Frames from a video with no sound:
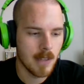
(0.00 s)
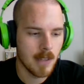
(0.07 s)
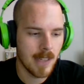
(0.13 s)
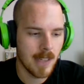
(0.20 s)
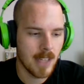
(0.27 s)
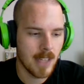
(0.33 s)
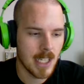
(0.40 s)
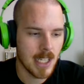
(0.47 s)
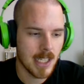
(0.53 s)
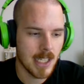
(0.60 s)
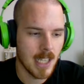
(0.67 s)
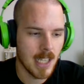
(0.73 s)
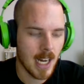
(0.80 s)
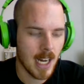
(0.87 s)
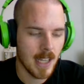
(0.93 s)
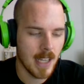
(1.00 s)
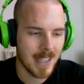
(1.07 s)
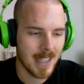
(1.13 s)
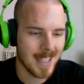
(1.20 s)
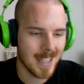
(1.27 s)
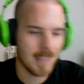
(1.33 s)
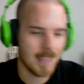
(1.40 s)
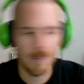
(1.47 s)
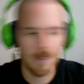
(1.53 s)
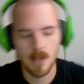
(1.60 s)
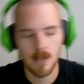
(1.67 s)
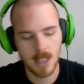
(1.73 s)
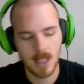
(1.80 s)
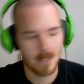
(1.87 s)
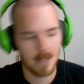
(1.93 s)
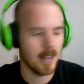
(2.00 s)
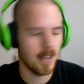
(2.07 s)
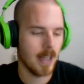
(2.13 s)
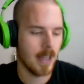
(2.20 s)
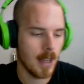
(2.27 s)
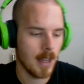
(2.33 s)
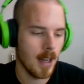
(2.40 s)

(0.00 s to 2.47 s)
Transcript: 7 Days to Die. He's got, like, two things running.